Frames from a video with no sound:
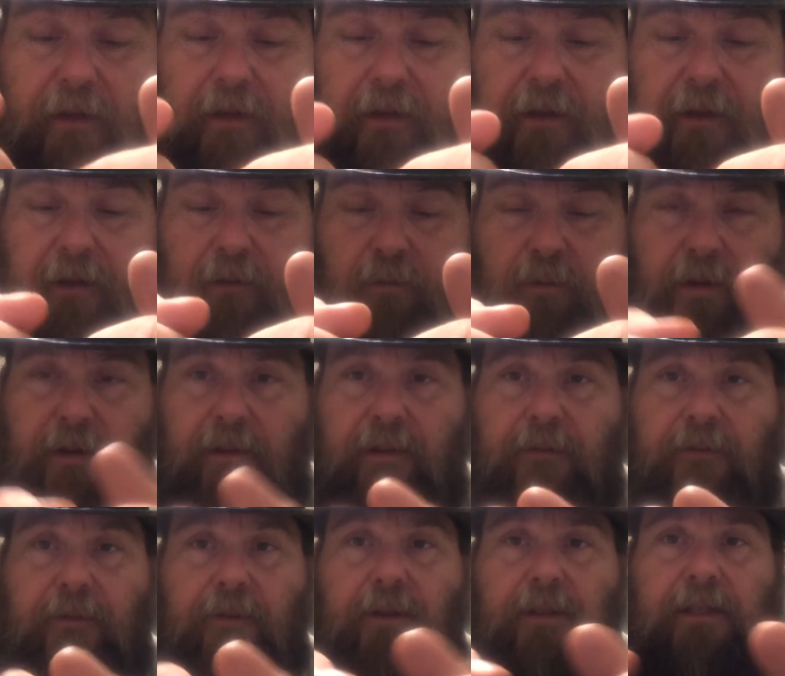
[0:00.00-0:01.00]
One of the
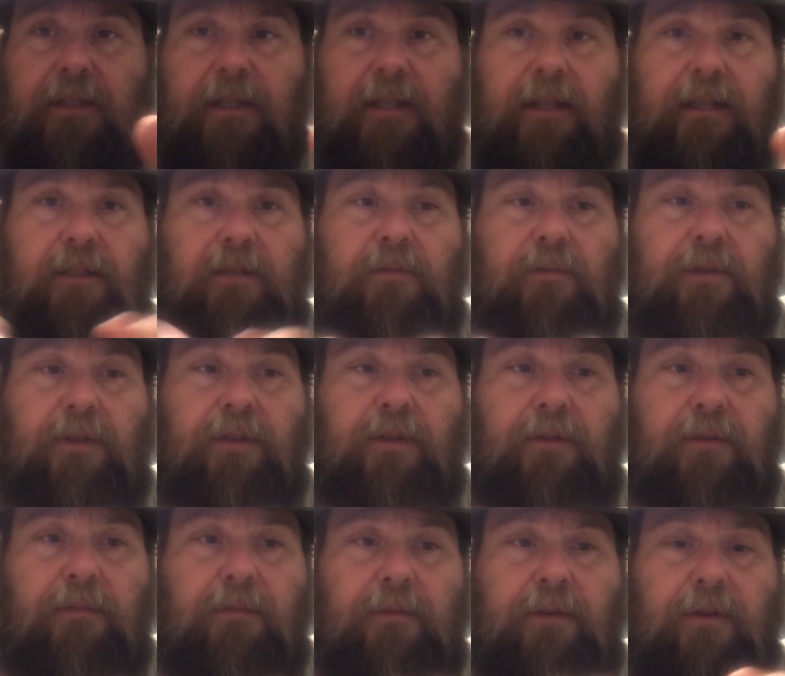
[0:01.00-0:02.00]
first things when
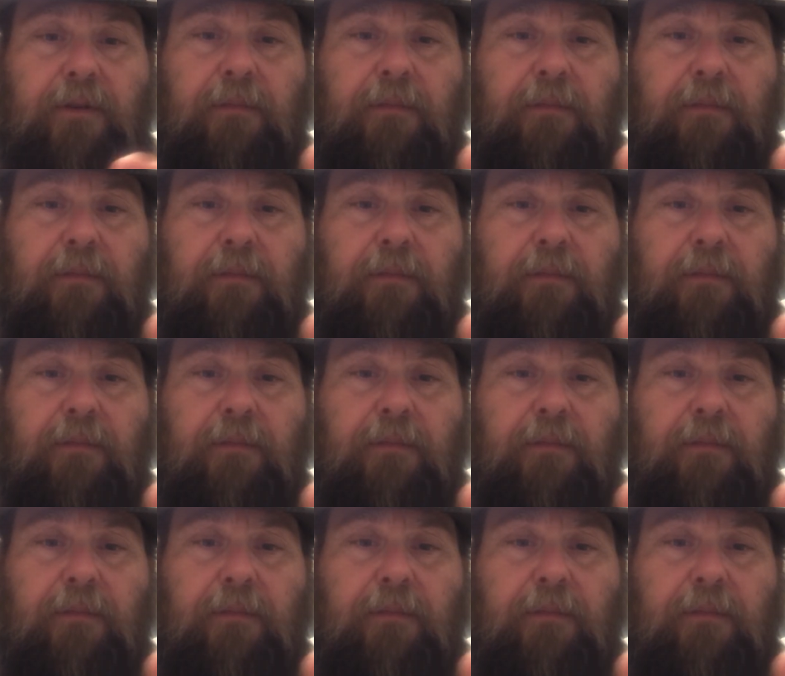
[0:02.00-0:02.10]
you're